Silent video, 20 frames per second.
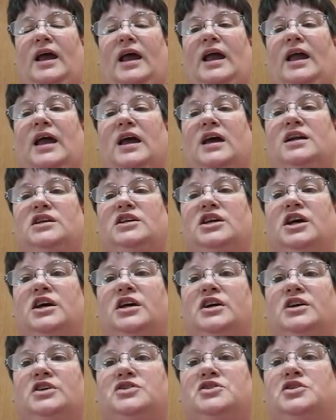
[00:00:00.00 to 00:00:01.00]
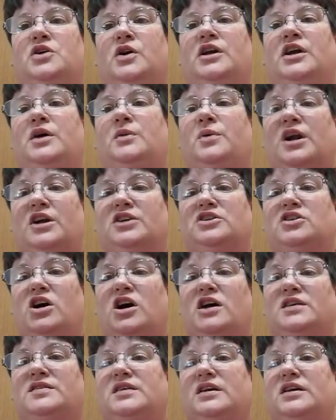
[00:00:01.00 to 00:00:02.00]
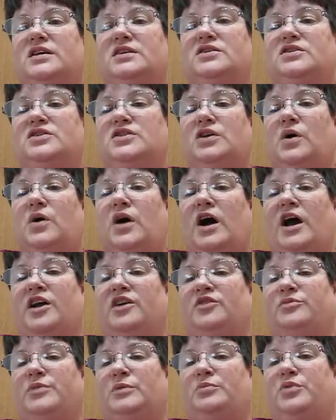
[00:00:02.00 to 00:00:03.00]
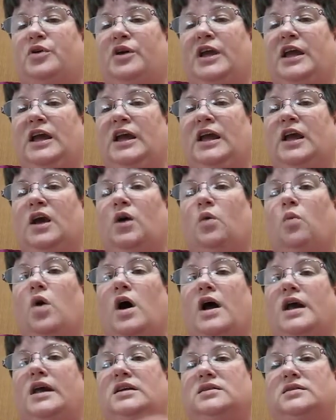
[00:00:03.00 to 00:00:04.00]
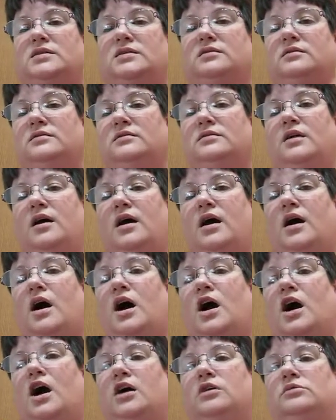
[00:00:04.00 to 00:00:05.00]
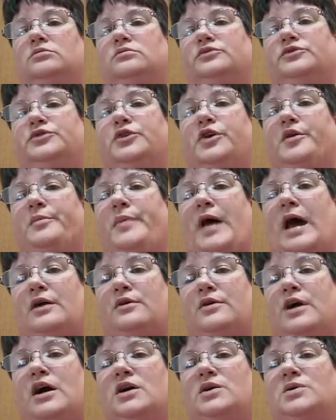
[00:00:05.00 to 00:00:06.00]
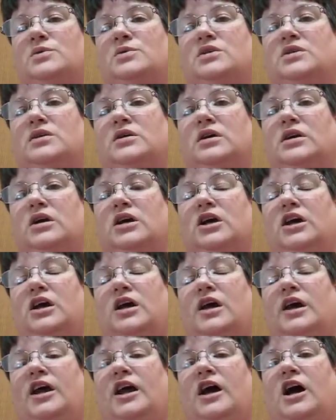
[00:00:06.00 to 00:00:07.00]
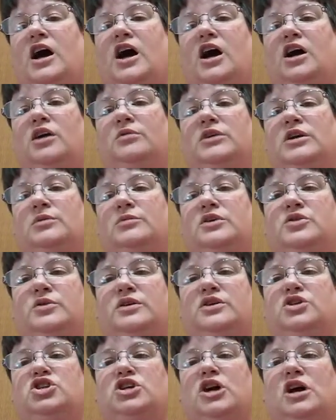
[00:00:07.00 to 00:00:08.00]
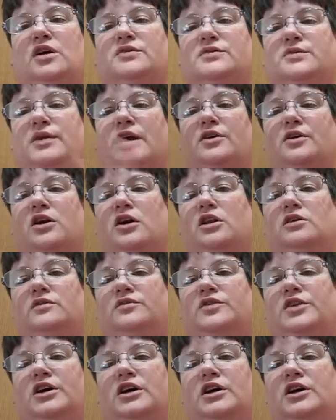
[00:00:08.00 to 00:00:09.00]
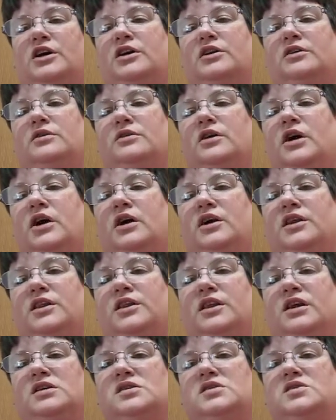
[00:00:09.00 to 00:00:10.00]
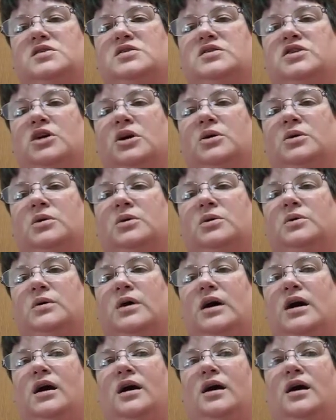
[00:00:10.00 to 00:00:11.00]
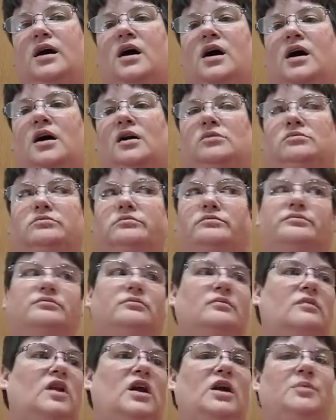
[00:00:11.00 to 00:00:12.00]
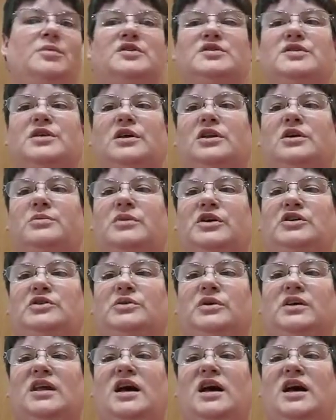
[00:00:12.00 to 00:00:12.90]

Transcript: And so I didn't want to toss it, so I have been putting white um, for the background um, in between the shelves around all of the uh, things. So um, I've been slowly been doing